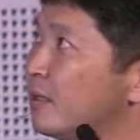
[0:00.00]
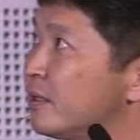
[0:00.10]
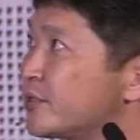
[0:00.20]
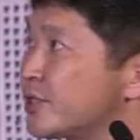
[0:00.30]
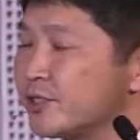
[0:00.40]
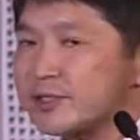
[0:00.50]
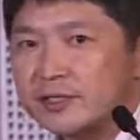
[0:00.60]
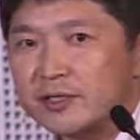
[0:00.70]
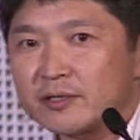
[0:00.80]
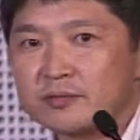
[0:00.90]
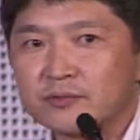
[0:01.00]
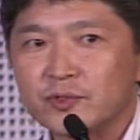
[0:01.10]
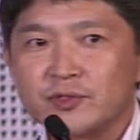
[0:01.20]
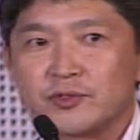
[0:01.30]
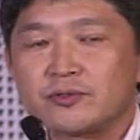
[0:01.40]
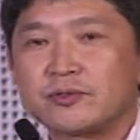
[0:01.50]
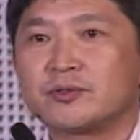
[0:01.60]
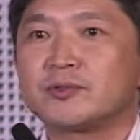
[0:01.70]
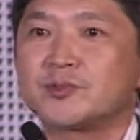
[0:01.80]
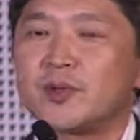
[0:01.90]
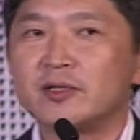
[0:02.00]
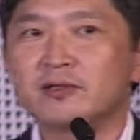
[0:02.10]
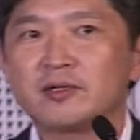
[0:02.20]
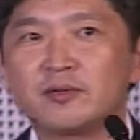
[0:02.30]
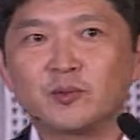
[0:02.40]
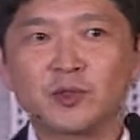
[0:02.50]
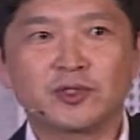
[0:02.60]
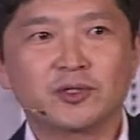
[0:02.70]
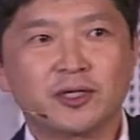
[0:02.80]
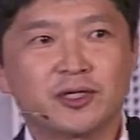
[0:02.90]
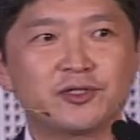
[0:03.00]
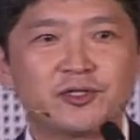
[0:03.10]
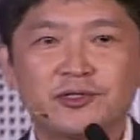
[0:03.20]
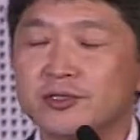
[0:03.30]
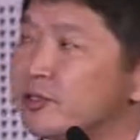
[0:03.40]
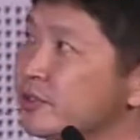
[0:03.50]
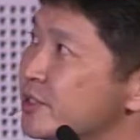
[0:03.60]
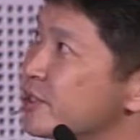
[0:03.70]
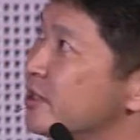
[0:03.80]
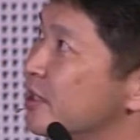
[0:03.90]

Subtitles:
Since then, we spent more than 18 years,